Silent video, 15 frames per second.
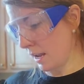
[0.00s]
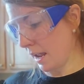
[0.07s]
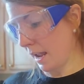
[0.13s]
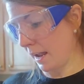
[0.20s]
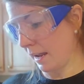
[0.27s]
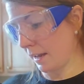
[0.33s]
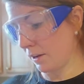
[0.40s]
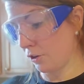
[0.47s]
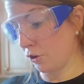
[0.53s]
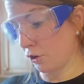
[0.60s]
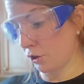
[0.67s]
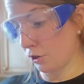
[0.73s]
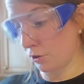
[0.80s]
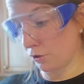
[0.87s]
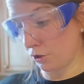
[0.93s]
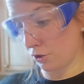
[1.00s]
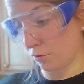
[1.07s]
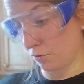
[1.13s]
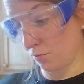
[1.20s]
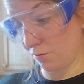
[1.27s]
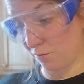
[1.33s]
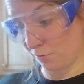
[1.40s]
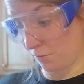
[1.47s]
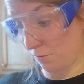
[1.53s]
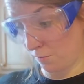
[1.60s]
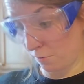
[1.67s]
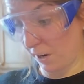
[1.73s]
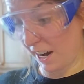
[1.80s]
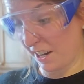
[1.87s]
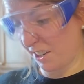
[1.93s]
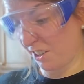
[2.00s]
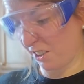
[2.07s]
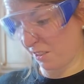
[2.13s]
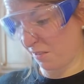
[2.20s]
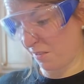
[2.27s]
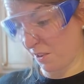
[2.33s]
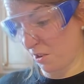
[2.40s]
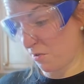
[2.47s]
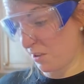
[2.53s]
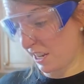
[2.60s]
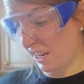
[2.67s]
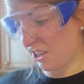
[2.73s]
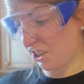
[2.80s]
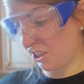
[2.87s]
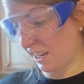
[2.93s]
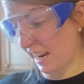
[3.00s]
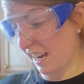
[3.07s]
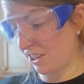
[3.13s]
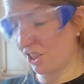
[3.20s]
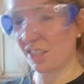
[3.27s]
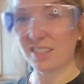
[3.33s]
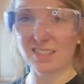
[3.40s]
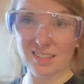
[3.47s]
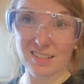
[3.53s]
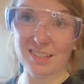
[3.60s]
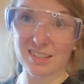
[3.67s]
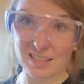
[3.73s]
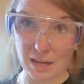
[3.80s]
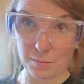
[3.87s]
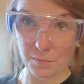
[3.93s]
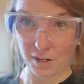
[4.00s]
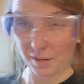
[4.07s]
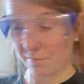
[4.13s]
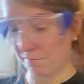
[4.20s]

and your just regular food kitchen gadgets separate.